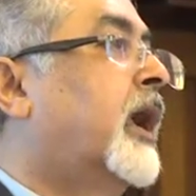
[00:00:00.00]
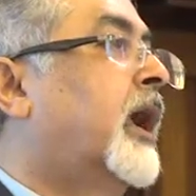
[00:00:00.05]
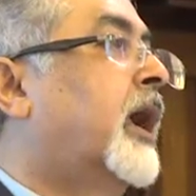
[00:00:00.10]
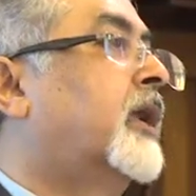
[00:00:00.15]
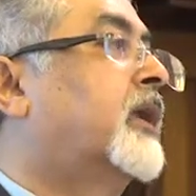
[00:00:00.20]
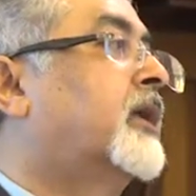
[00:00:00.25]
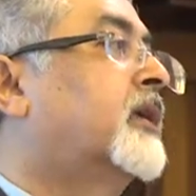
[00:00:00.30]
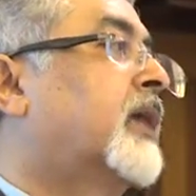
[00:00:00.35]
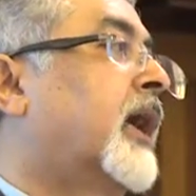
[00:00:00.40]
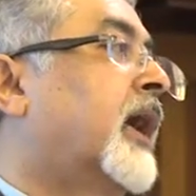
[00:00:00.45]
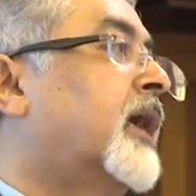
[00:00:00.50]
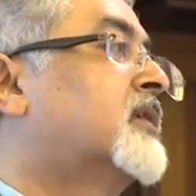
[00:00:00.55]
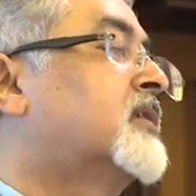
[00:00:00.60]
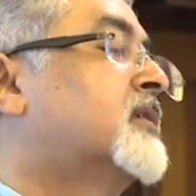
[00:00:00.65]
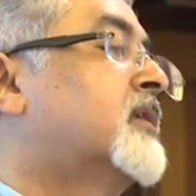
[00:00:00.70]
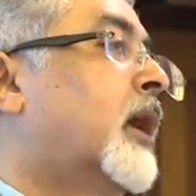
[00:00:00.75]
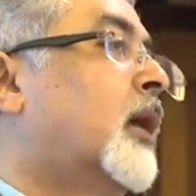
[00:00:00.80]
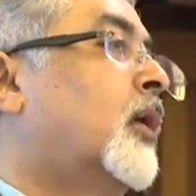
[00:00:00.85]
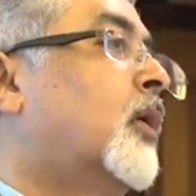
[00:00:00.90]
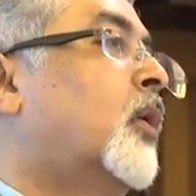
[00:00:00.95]
and it
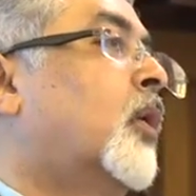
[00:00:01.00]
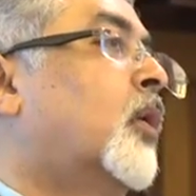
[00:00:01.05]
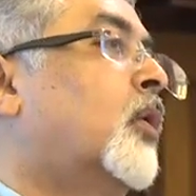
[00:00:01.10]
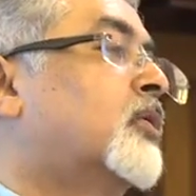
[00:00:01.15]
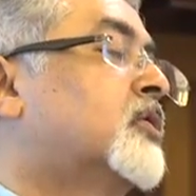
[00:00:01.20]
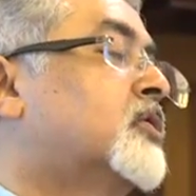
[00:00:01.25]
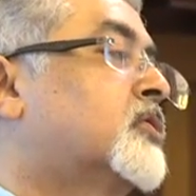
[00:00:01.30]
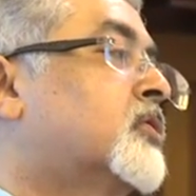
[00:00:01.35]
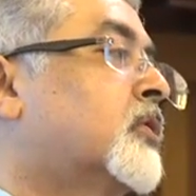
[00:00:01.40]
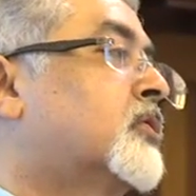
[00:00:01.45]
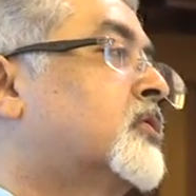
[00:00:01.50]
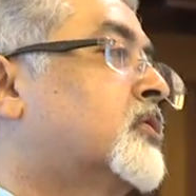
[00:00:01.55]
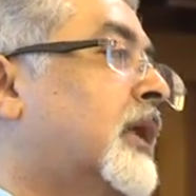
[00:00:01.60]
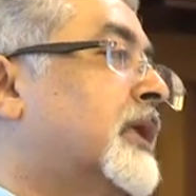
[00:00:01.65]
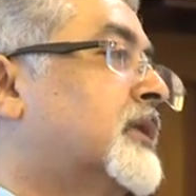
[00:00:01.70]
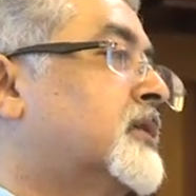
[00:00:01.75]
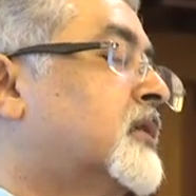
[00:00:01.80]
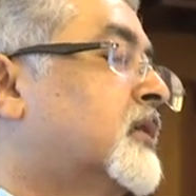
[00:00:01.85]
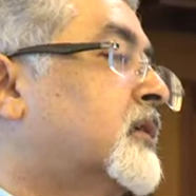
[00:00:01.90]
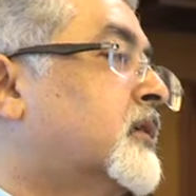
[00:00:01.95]
has now also
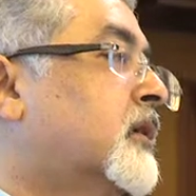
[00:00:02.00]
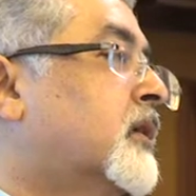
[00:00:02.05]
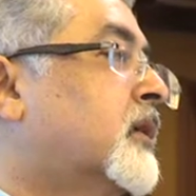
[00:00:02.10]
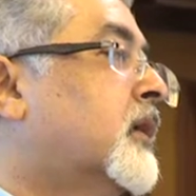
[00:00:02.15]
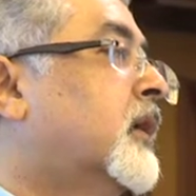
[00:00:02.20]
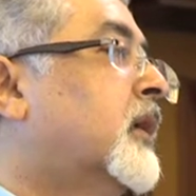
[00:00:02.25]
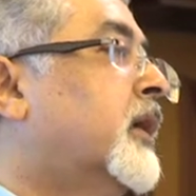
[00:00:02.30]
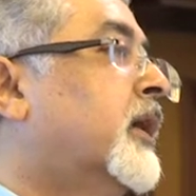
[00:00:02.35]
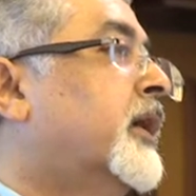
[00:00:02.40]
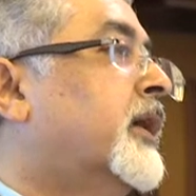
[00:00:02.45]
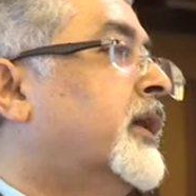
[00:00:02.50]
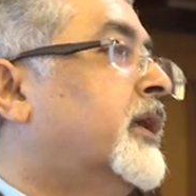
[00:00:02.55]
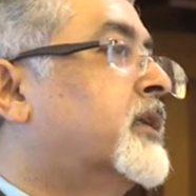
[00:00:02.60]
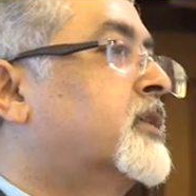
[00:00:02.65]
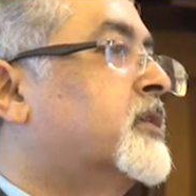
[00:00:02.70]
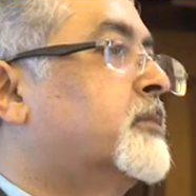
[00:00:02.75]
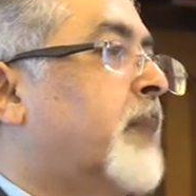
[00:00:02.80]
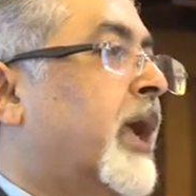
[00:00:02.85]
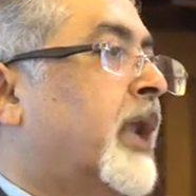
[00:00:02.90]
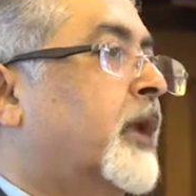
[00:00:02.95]
transited
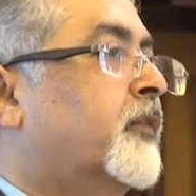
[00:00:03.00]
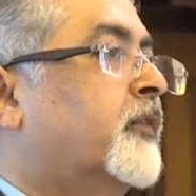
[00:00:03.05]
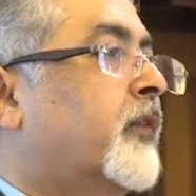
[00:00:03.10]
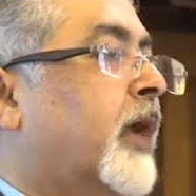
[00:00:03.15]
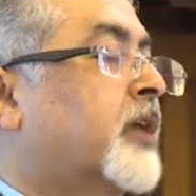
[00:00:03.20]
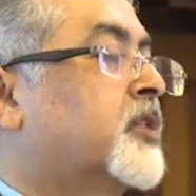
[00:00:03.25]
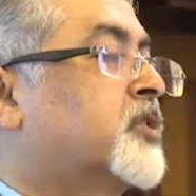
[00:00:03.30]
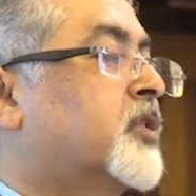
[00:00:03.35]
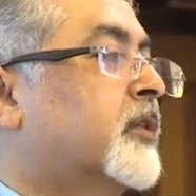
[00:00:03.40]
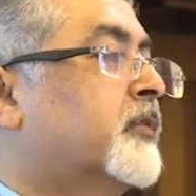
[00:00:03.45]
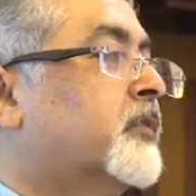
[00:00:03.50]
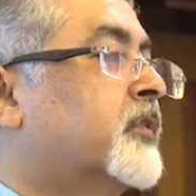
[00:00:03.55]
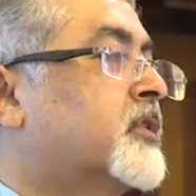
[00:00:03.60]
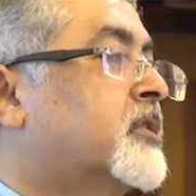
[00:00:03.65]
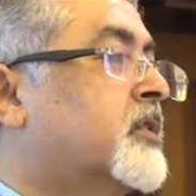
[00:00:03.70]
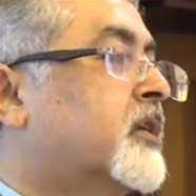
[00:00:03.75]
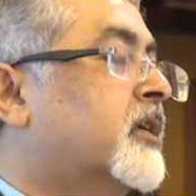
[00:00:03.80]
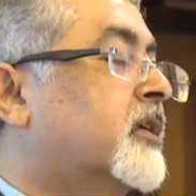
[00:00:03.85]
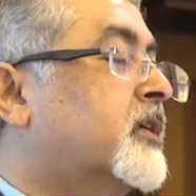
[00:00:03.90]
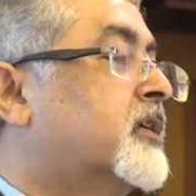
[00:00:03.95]
its manufacturing
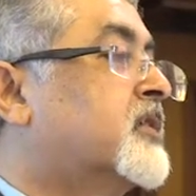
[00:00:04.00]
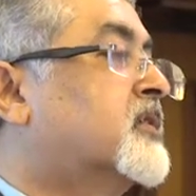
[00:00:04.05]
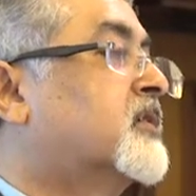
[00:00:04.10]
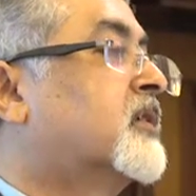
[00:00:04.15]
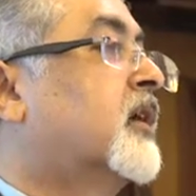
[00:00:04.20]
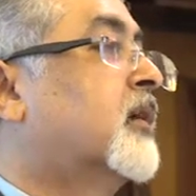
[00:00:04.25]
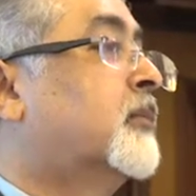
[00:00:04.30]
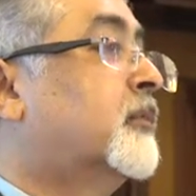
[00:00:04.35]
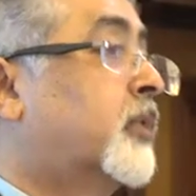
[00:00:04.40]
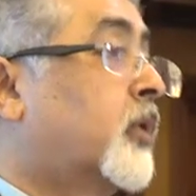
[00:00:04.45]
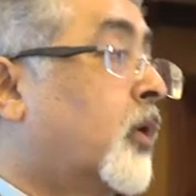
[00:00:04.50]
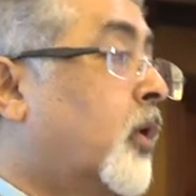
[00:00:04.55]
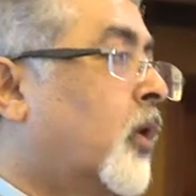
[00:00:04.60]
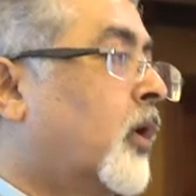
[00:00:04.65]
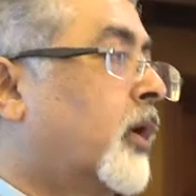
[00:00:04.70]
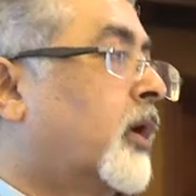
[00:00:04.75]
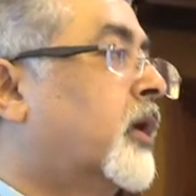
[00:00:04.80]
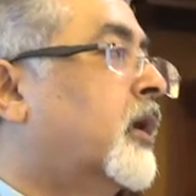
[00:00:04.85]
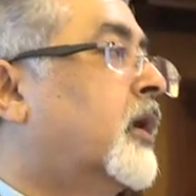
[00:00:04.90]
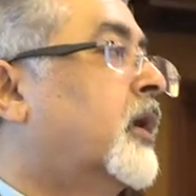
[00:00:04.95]
facilities
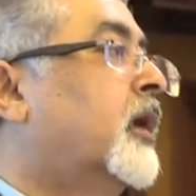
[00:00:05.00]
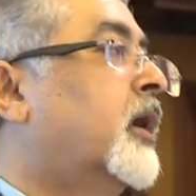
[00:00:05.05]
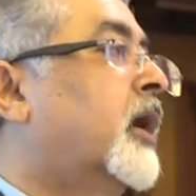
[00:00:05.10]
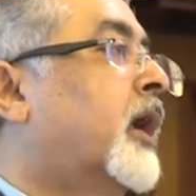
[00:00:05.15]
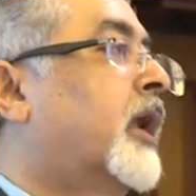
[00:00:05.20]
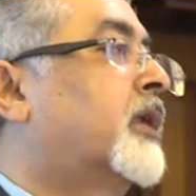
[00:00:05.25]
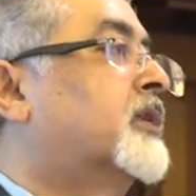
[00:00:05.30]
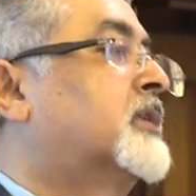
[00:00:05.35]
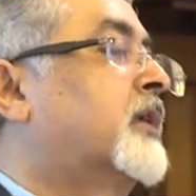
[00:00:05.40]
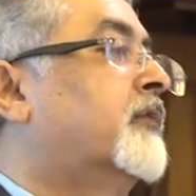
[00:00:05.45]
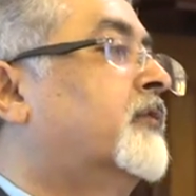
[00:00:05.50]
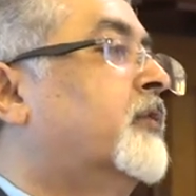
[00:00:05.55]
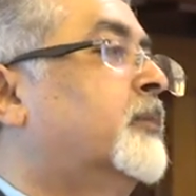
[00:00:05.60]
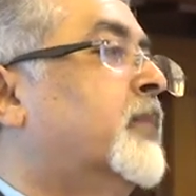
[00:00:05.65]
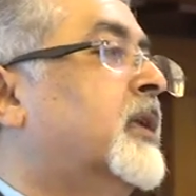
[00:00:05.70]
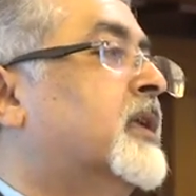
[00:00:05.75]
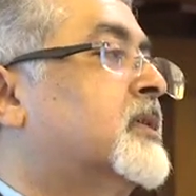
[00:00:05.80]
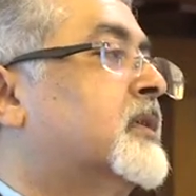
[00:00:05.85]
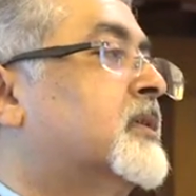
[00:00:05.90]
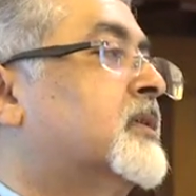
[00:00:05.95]
abroad, and several
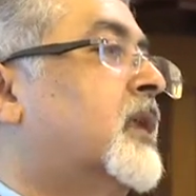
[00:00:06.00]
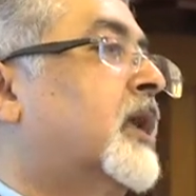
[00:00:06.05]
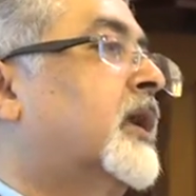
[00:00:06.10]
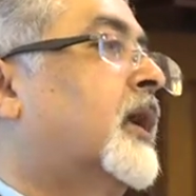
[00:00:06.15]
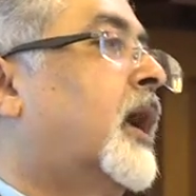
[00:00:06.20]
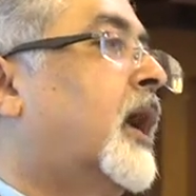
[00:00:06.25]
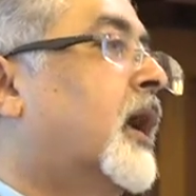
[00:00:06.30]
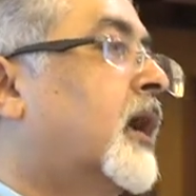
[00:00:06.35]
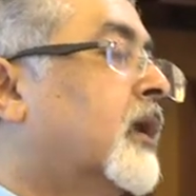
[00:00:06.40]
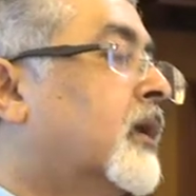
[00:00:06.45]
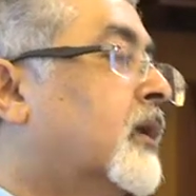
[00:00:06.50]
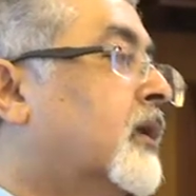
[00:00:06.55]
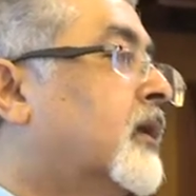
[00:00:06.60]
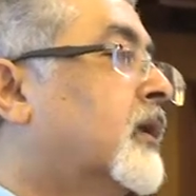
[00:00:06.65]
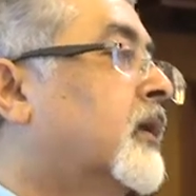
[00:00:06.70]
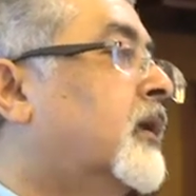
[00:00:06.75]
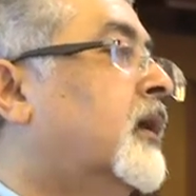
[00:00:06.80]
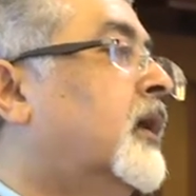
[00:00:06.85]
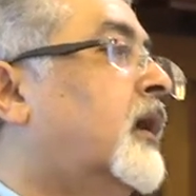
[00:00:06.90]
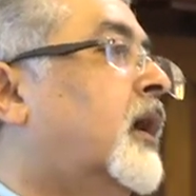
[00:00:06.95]
places like
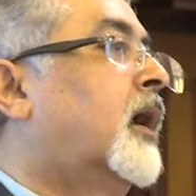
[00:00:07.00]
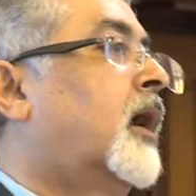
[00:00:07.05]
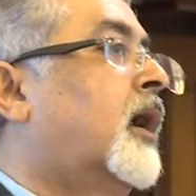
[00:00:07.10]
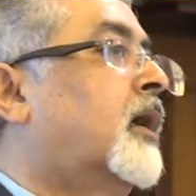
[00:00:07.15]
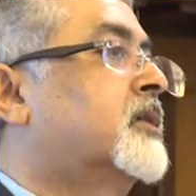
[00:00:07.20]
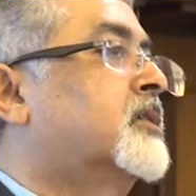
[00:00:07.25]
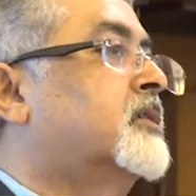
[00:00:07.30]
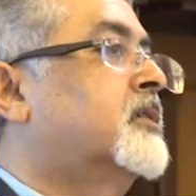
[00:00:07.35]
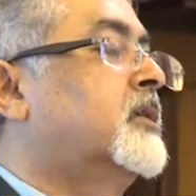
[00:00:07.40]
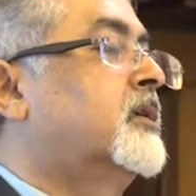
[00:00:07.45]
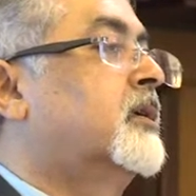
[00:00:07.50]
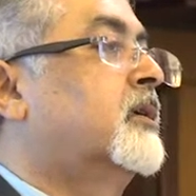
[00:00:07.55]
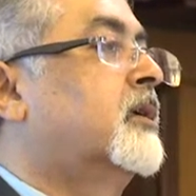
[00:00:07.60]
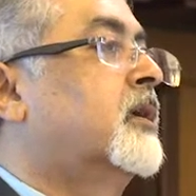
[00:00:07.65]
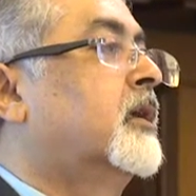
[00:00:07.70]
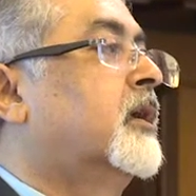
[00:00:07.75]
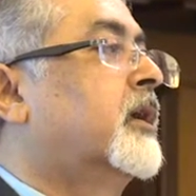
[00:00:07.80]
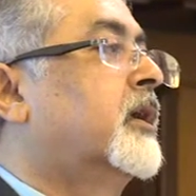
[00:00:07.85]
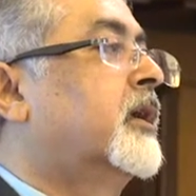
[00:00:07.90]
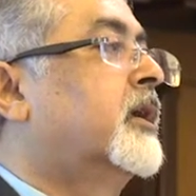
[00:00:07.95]
Ireland are
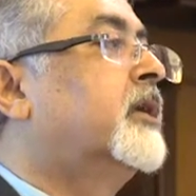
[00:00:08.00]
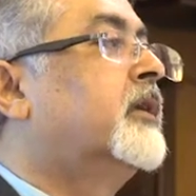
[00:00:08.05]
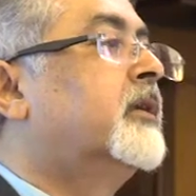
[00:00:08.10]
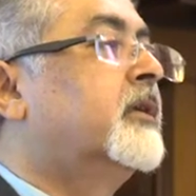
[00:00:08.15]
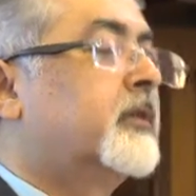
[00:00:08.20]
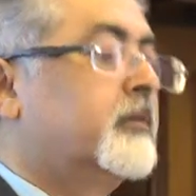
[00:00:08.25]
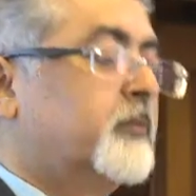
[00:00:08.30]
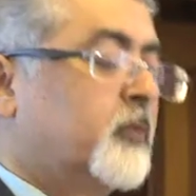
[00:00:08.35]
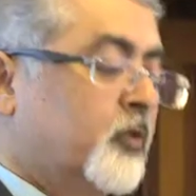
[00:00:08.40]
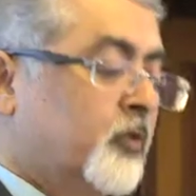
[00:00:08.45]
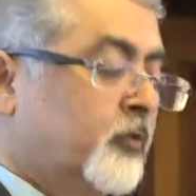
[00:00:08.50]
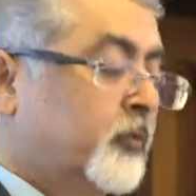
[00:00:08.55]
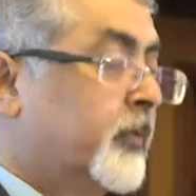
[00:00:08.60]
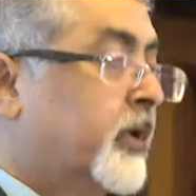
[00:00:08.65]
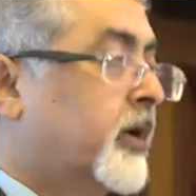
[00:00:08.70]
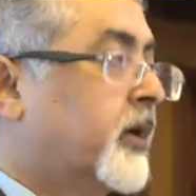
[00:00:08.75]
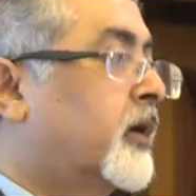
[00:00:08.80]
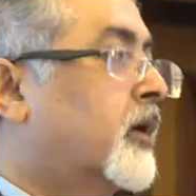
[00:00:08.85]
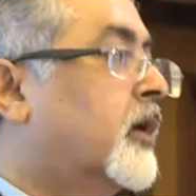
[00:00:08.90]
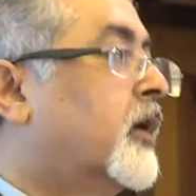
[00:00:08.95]
seeing Indian
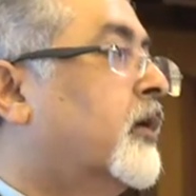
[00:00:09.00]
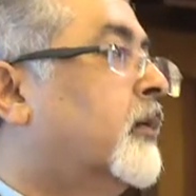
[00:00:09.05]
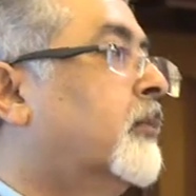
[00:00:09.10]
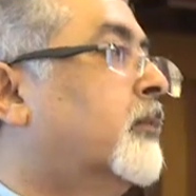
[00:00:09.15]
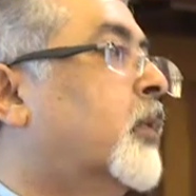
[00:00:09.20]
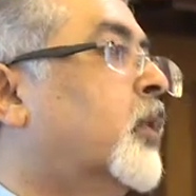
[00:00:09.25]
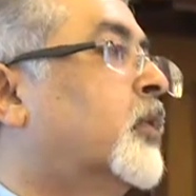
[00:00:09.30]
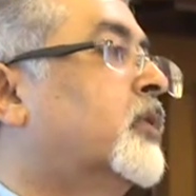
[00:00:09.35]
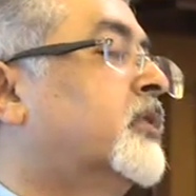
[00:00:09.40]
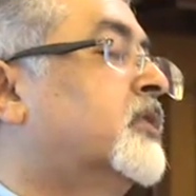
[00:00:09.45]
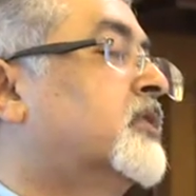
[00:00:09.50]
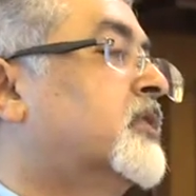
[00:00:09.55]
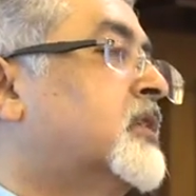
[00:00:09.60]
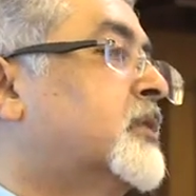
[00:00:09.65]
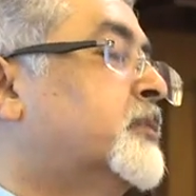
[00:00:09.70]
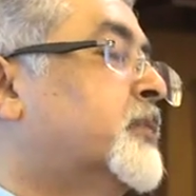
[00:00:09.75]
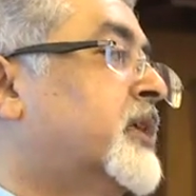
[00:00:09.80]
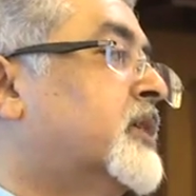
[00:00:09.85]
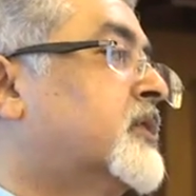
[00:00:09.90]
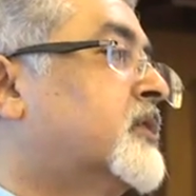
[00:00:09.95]
movement both in the
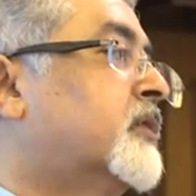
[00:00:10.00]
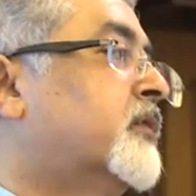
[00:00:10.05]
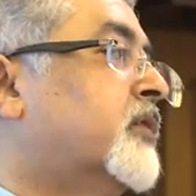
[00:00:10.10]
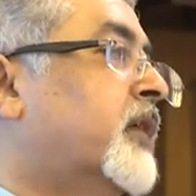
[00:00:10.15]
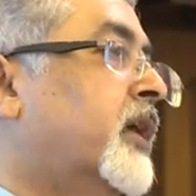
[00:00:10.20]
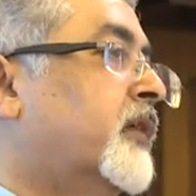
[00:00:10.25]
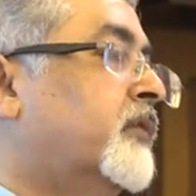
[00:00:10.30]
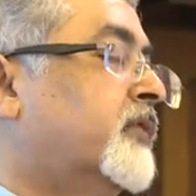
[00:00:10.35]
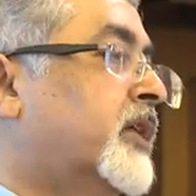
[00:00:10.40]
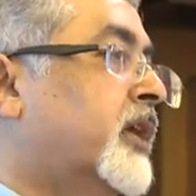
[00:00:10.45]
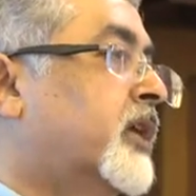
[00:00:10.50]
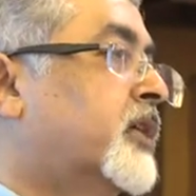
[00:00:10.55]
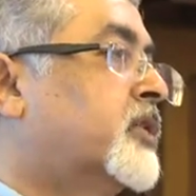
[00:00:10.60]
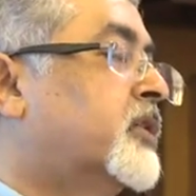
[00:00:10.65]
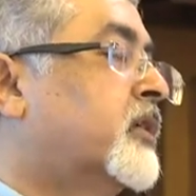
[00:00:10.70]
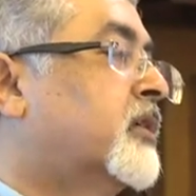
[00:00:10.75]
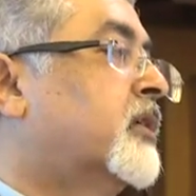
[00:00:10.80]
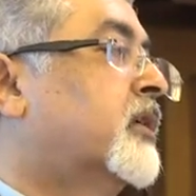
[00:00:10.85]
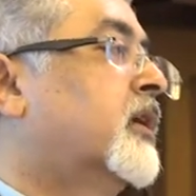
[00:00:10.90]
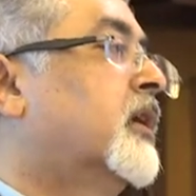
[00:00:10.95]
space of
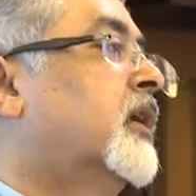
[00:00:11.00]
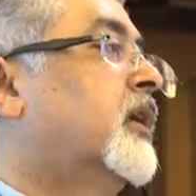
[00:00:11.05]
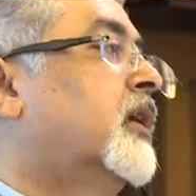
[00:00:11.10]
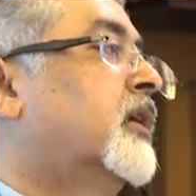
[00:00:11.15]
aviation,